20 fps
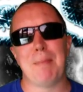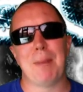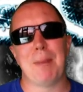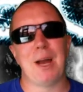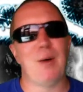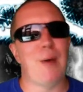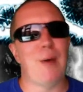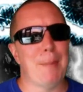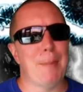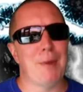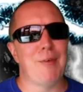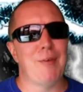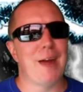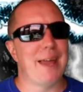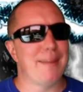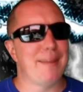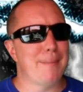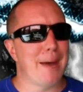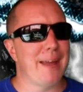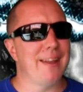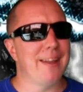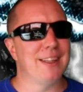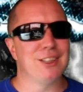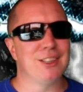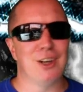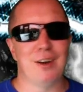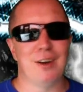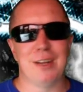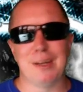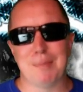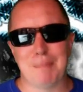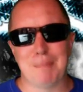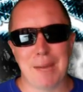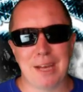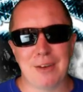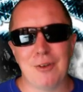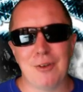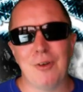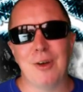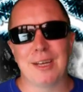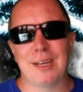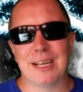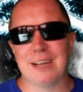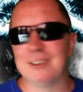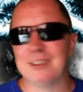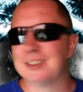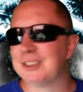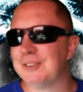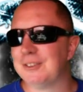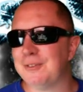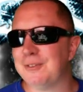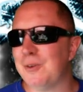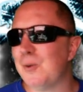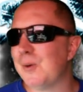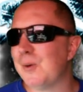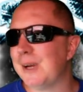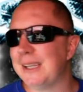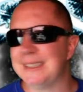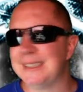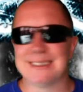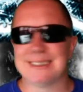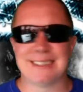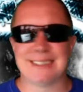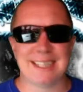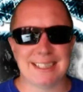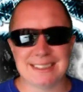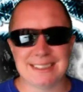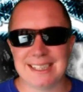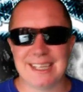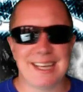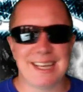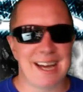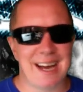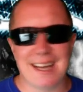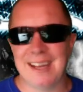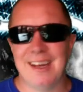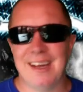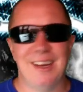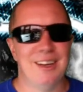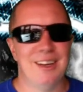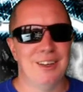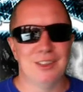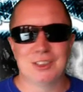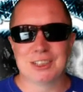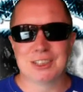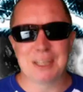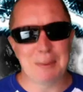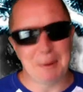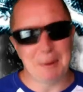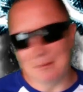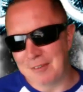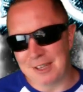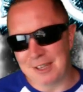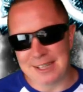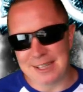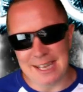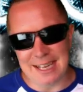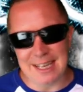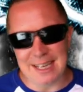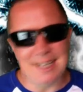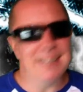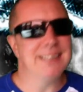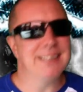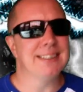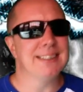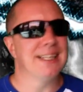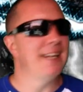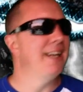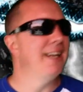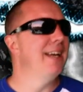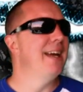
blow up around about the time that Bitcoin goes to 40 to 60k or something ridiculous,